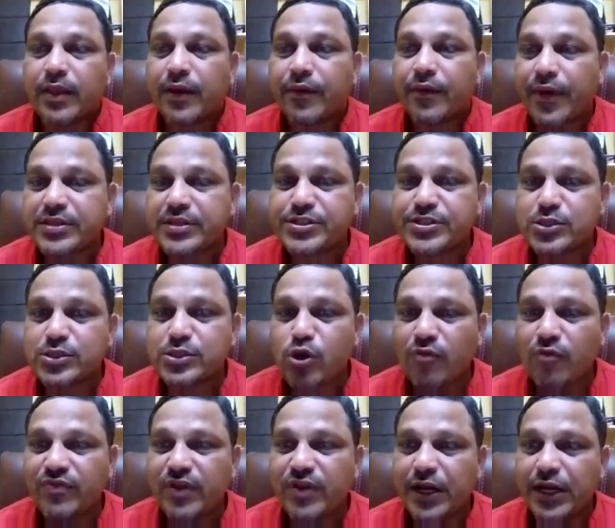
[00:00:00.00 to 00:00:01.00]
the
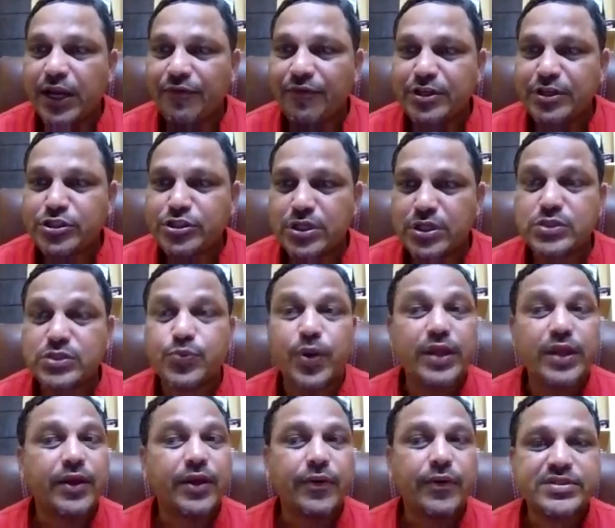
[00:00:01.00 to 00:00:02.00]
residence of the individuals
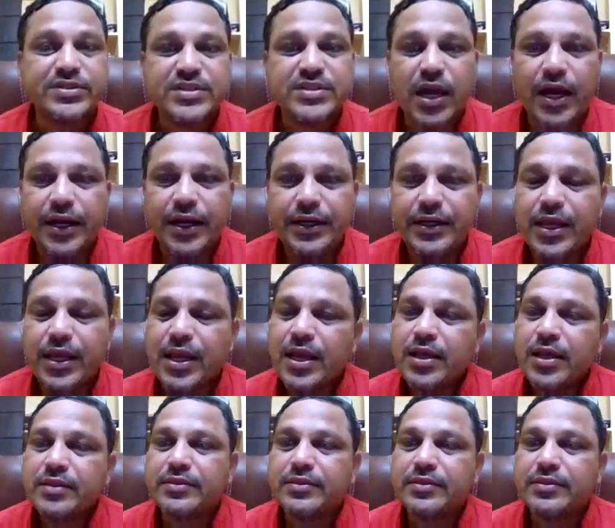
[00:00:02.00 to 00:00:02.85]
where they reside,